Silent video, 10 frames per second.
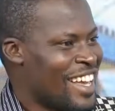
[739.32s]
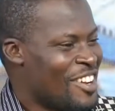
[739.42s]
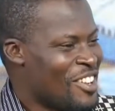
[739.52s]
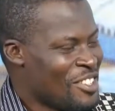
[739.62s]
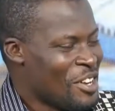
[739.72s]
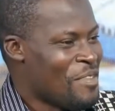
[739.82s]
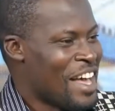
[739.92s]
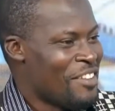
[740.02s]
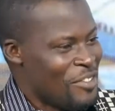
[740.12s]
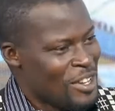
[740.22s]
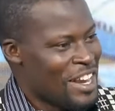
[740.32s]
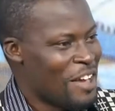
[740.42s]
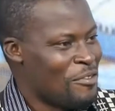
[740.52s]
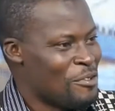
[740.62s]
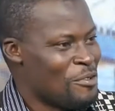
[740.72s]
Does rugby actually
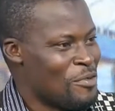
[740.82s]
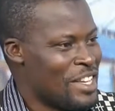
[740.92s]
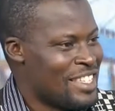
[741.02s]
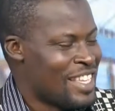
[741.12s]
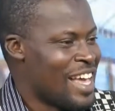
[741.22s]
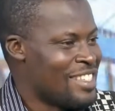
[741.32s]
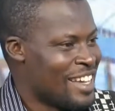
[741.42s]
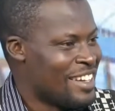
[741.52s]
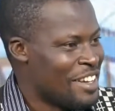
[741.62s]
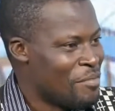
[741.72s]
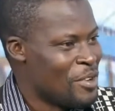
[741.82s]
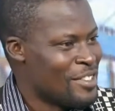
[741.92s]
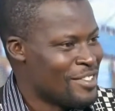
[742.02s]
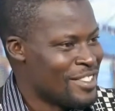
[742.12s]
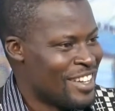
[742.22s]
have to do with size and the
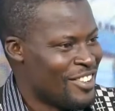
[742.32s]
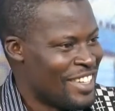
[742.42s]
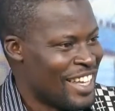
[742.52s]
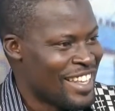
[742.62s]
muscles and all that?